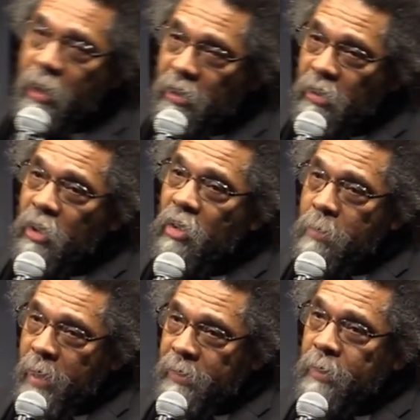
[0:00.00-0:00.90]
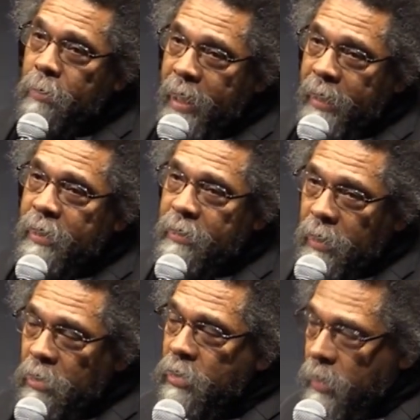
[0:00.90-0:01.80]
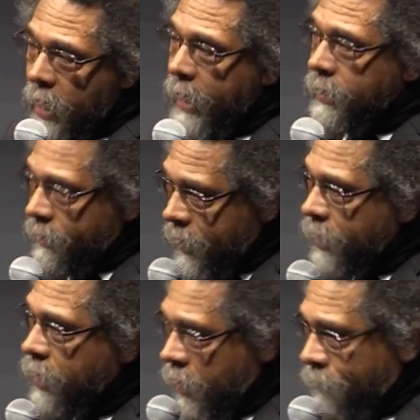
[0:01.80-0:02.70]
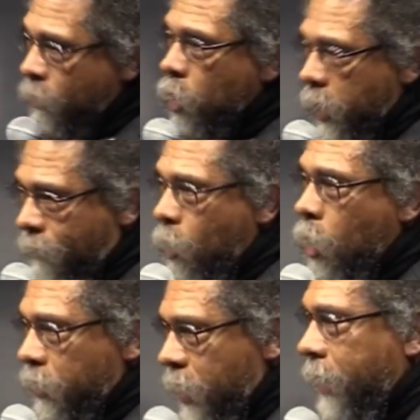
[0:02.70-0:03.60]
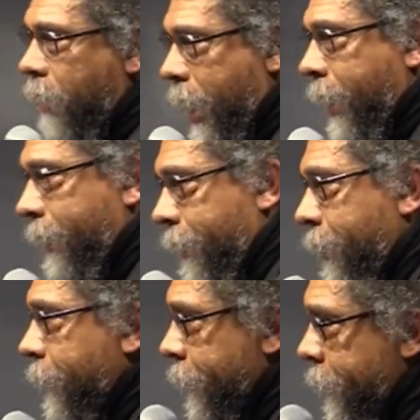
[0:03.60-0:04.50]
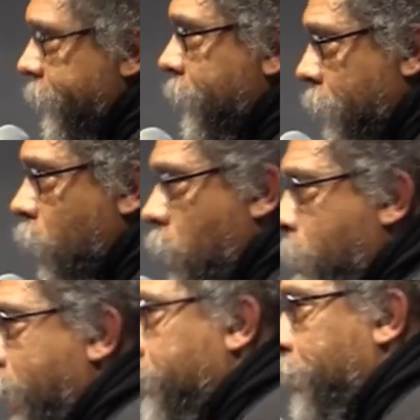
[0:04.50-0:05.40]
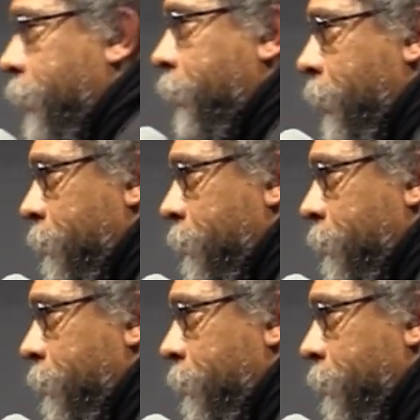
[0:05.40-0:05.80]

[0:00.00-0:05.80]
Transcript: you know about the Black Exclusion Acts of 1844. Is that right? You know about those.